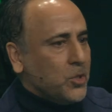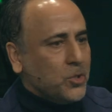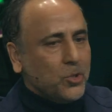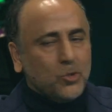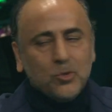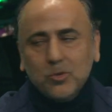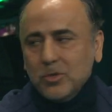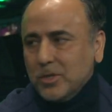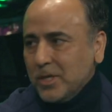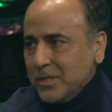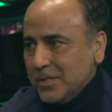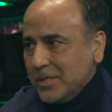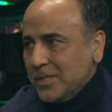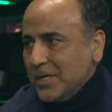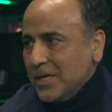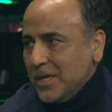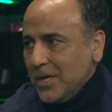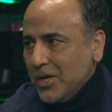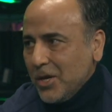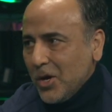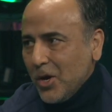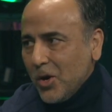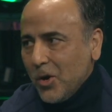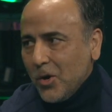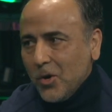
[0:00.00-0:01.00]
Drew, the
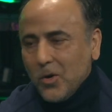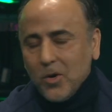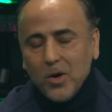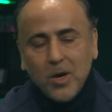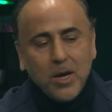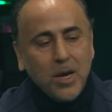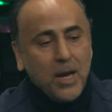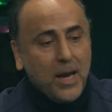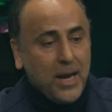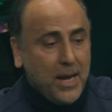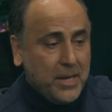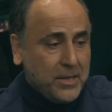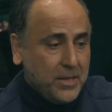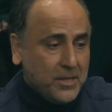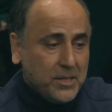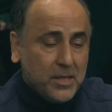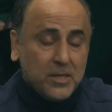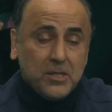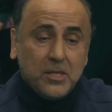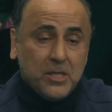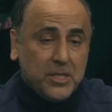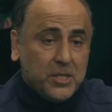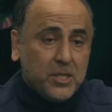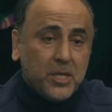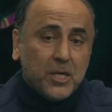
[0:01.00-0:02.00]
CEO. And this
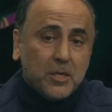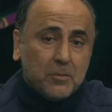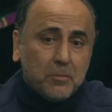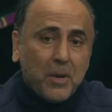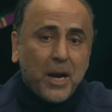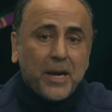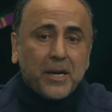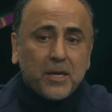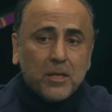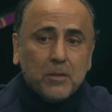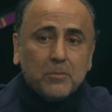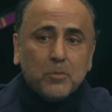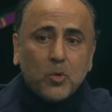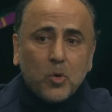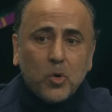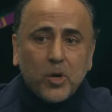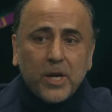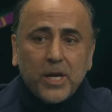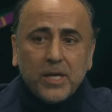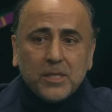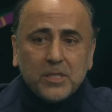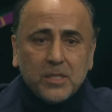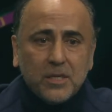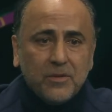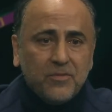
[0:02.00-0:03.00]
is Sir Michael
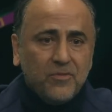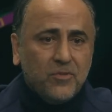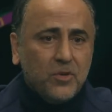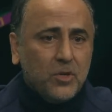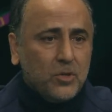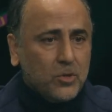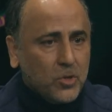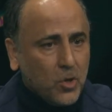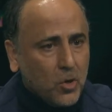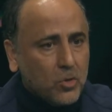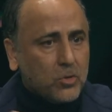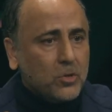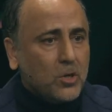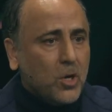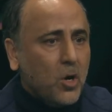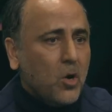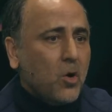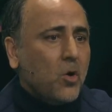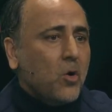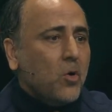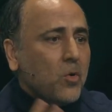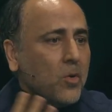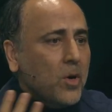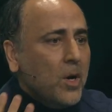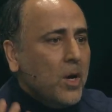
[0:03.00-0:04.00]
Moritz. If you don't
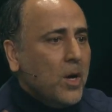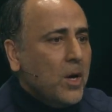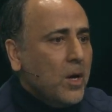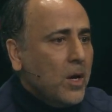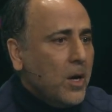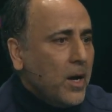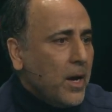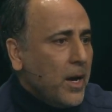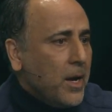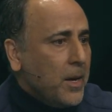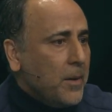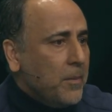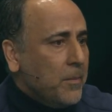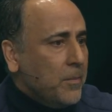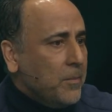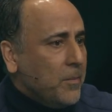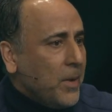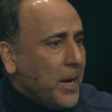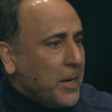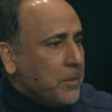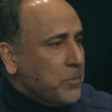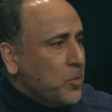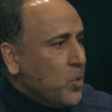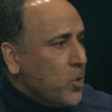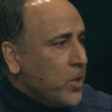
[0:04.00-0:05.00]
know, uh,
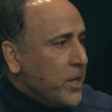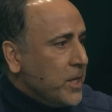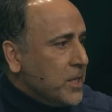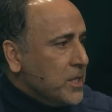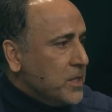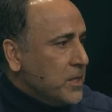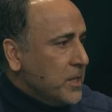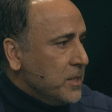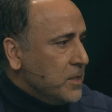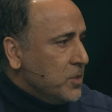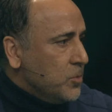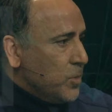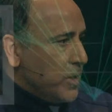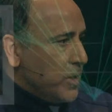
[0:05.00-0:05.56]
Mike Moritz, is